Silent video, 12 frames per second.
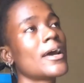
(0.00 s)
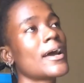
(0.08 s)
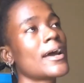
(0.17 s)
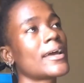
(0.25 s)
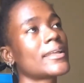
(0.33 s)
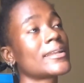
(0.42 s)

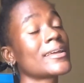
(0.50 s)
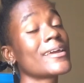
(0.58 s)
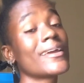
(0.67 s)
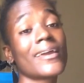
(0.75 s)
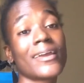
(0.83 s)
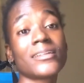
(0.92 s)
and
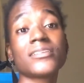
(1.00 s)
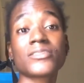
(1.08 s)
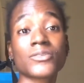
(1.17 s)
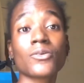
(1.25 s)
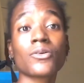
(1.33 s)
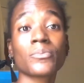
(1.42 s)
any
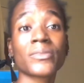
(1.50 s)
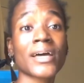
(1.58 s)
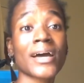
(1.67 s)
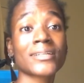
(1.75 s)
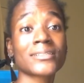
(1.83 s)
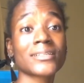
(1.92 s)
soap
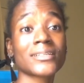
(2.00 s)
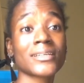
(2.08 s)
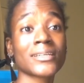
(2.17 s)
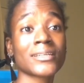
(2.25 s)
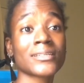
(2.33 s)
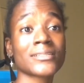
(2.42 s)
that
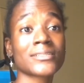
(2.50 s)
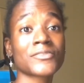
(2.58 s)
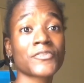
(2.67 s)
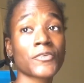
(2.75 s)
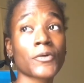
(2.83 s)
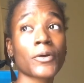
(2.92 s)

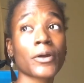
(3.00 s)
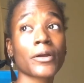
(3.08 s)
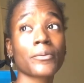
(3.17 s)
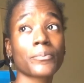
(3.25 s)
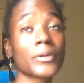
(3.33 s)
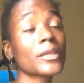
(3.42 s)
is for
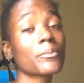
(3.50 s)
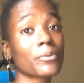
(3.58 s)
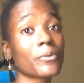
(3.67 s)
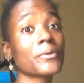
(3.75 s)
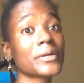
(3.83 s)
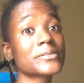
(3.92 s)

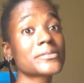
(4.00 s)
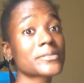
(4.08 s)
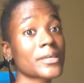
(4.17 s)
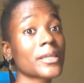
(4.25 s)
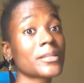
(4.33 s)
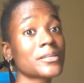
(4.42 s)
people with
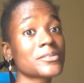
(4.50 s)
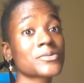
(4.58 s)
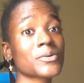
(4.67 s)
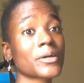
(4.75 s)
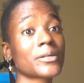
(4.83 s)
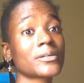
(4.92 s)
skin
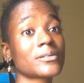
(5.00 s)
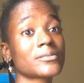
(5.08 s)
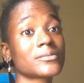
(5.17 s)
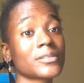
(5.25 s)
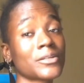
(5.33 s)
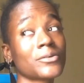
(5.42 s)

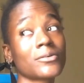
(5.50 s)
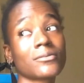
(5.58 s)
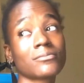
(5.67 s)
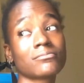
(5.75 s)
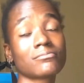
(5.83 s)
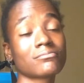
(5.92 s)
disorders, you
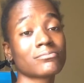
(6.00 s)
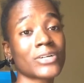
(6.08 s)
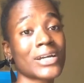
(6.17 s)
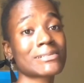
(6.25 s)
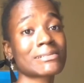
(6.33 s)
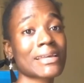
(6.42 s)
know,
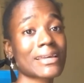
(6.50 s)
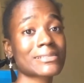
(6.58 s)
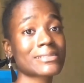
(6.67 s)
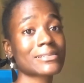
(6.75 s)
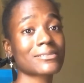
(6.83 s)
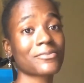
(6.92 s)
brands like
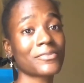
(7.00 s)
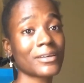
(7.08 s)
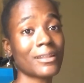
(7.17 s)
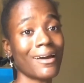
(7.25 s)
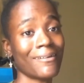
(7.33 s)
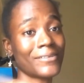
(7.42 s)

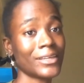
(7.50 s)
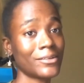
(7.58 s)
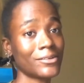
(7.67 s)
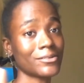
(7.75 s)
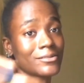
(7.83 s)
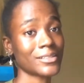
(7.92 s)
Cetaphil,
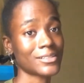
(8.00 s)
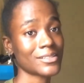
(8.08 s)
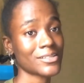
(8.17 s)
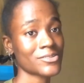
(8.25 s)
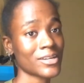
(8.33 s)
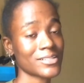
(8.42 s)
Aveeno,
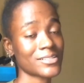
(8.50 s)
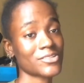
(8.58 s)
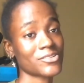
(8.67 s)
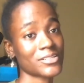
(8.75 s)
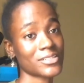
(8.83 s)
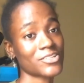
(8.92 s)
etc.,
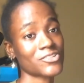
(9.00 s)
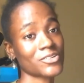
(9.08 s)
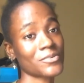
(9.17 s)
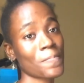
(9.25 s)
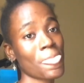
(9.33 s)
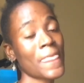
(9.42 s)
etc., etc.
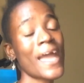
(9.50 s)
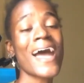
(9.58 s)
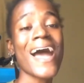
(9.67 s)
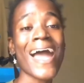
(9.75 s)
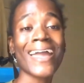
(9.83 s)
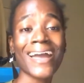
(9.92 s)

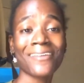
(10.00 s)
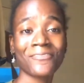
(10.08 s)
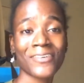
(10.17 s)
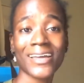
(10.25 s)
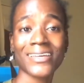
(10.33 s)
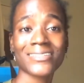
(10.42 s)
I
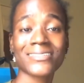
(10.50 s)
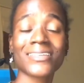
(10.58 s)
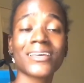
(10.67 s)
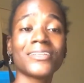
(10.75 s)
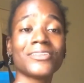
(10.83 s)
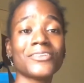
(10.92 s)
advise
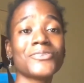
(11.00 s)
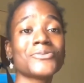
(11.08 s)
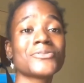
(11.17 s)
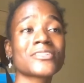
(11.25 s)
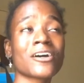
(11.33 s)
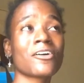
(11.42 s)
the
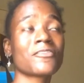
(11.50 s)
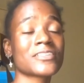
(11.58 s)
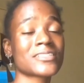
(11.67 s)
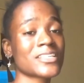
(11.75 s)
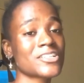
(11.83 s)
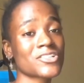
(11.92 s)
use of
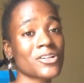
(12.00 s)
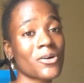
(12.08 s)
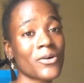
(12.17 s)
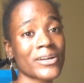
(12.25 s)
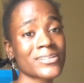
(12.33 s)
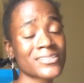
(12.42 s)
essential
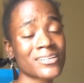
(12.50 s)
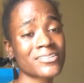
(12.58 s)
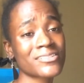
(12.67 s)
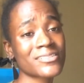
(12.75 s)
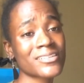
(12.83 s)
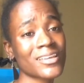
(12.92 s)
oils on
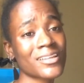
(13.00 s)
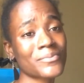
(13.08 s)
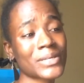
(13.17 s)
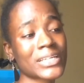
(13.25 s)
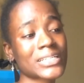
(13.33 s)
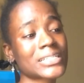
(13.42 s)
your skin
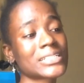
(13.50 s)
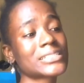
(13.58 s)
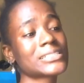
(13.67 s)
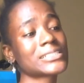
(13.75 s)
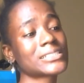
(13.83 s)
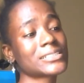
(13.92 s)

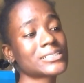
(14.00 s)
because